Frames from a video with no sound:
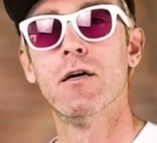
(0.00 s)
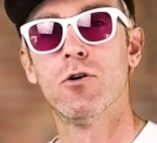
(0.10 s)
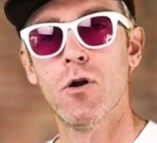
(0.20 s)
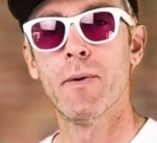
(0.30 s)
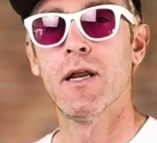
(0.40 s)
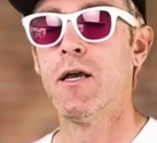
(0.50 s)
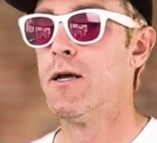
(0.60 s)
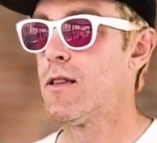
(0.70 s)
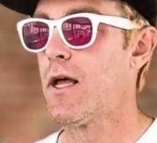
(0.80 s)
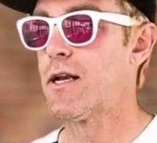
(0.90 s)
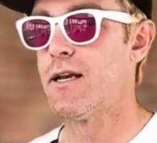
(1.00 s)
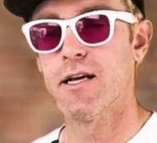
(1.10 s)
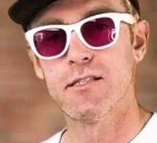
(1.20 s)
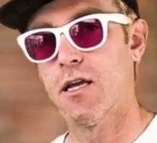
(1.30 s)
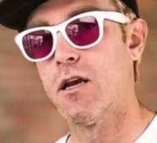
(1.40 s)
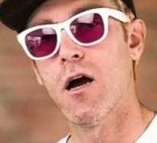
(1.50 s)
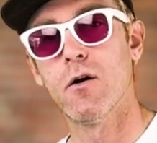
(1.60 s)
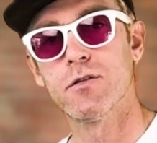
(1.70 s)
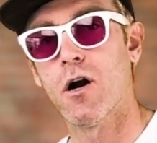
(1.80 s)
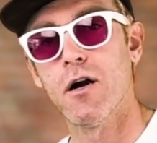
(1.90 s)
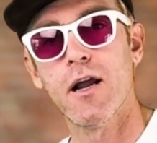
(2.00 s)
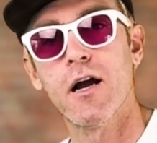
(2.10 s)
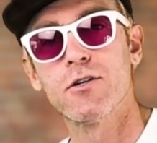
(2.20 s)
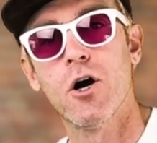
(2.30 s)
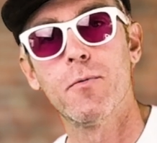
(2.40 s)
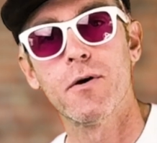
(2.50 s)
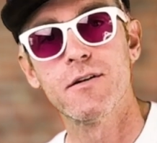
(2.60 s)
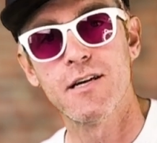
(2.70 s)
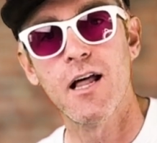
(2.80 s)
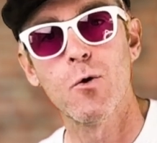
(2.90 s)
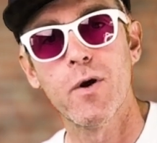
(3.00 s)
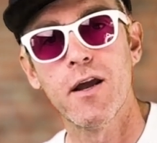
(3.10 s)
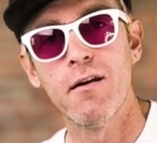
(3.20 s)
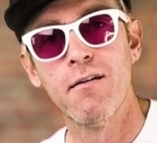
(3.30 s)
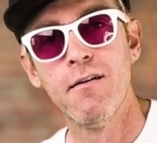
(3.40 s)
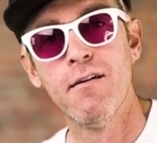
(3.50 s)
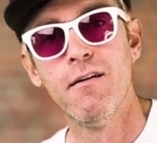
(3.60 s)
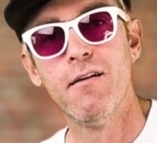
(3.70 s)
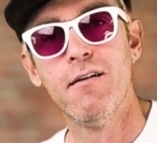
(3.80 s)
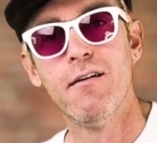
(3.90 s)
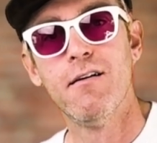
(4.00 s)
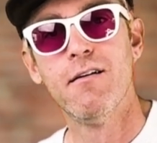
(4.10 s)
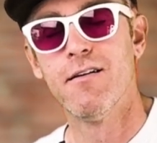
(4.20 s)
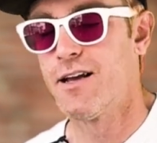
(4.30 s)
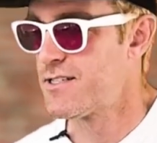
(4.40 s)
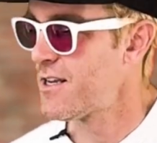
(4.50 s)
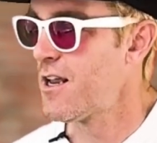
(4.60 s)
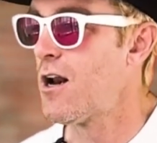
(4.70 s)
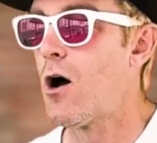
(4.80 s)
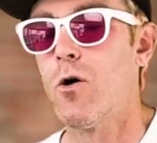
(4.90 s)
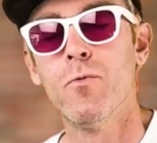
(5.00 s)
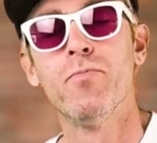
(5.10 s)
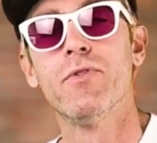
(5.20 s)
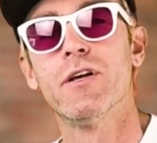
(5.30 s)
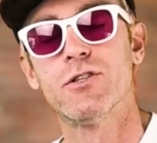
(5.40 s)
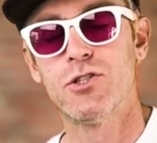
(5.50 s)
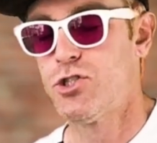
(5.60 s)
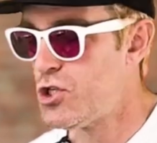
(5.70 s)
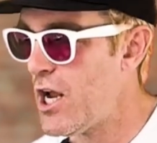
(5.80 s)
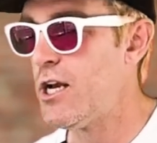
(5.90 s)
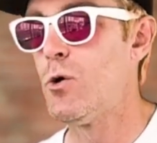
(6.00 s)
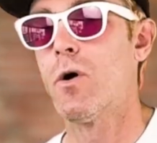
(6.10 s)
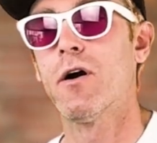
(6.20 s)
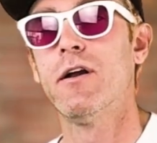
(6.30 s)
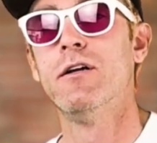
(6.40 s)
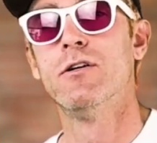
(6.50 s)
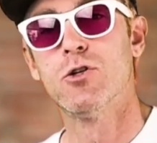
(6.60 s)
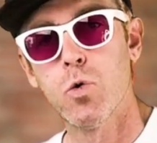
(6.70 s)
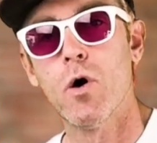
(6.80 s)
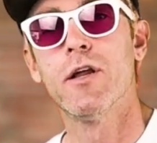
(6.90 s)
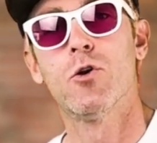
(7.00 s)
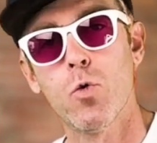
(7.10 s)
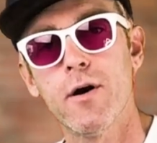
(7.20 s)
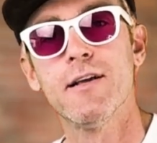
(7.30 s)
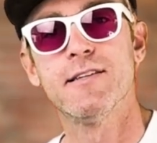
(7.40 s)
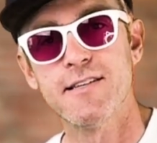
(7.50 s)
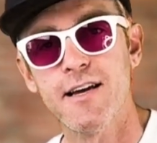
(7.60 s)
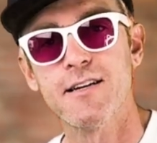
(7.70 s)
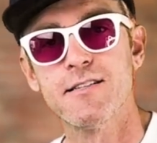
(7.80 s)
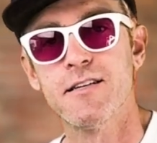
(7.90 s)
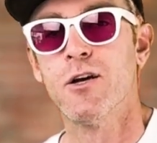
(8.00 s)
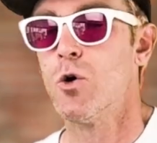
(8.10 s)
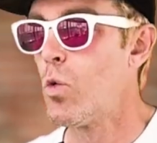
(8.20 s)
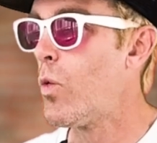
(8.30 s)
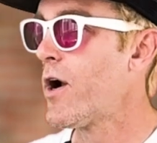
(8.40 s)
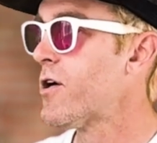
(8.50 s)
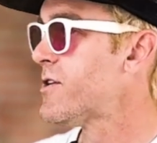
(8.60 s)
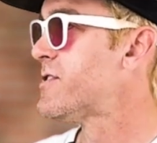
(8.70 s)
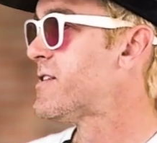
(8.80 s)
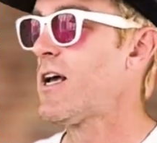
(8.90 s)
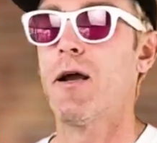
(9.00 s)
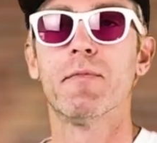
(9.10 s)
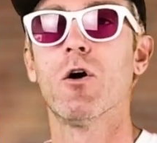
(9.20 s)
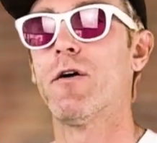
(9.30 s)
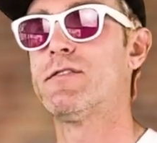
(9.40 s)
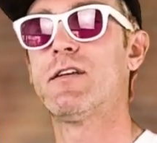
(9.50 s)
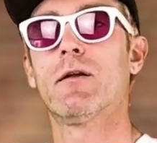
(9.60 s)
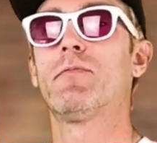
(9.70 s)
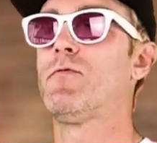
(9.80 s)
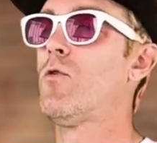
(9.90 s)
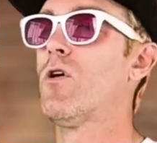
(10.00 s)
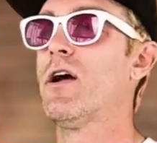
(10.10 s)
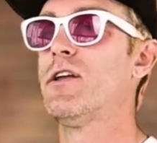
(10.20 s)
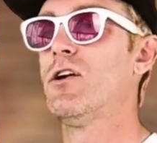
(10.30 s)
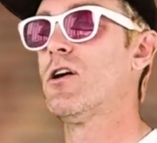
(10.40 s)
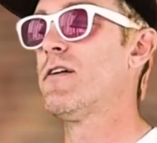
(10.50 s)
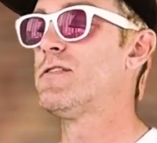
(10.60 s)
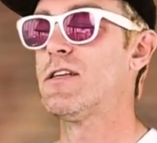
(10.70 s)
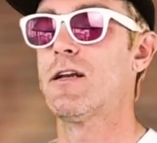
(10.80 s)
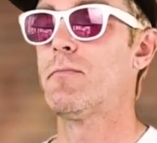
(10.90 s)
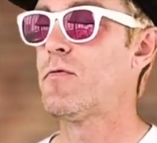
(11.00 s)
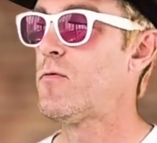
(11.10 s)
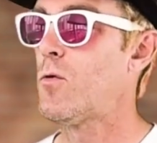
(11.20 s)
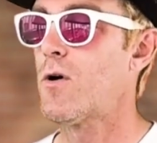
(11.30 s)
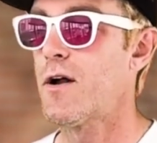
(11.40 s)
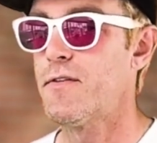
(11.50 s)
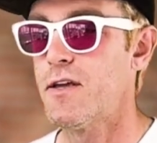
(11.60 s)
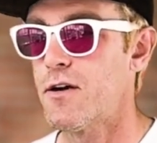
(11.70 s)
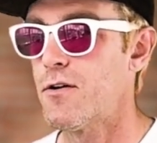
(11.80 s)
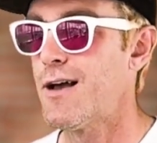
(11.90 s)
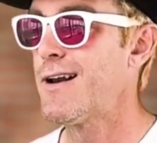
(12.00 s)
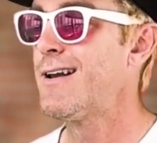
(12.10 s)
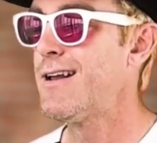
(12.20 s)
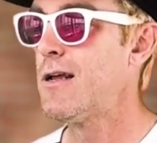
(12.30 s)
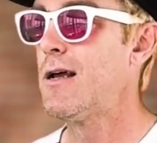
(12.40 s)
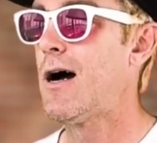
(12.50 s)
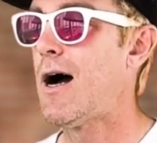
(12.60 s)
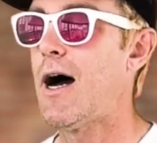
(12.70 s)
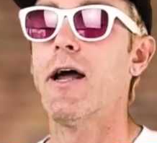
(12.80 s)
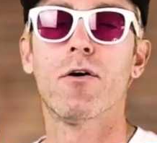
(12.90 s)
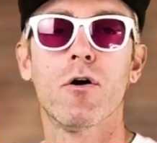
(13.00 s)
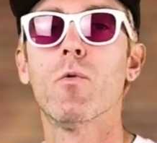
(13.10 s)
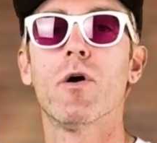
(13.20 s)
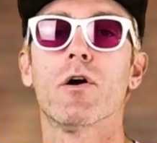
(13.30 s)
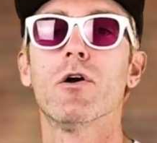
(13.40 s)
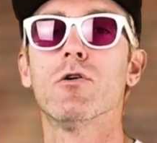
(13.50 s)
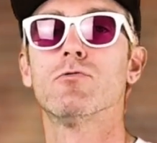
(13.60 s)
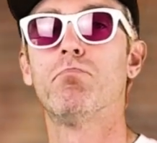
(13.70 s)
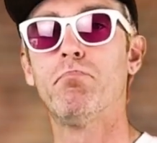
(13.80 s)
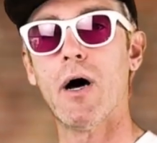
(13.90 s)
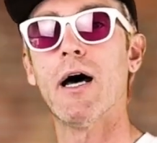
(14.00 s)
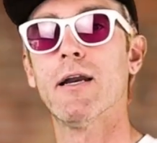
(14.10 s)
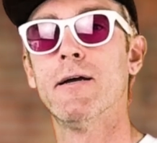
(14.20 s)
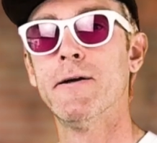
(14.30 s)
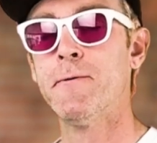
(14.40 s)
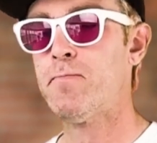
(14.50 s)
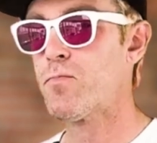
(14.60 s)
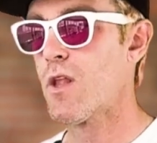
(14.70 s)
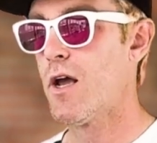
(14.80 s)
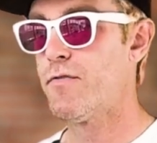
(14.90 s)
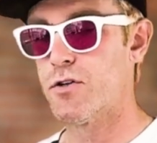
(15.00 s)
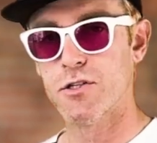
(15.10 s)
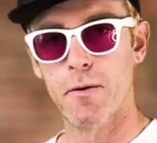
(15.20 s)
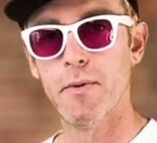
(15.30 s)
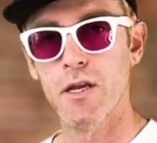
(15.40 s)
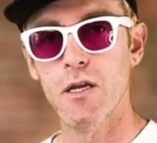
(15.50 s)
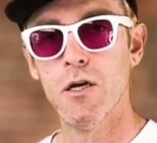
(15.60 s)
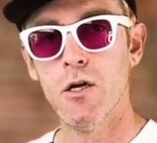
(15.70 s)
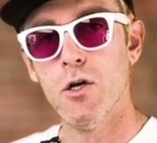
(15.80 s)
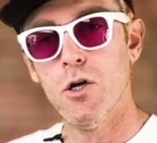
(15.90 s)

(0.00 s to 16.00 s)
Do you know what I mean? Like, next thing you know, it's already October. It's Halloween. Next thing you know, it's January 2026. Where does the time go? I've said it before on here. I've said it before on the internet. I don't know where it goes. But if there's somebody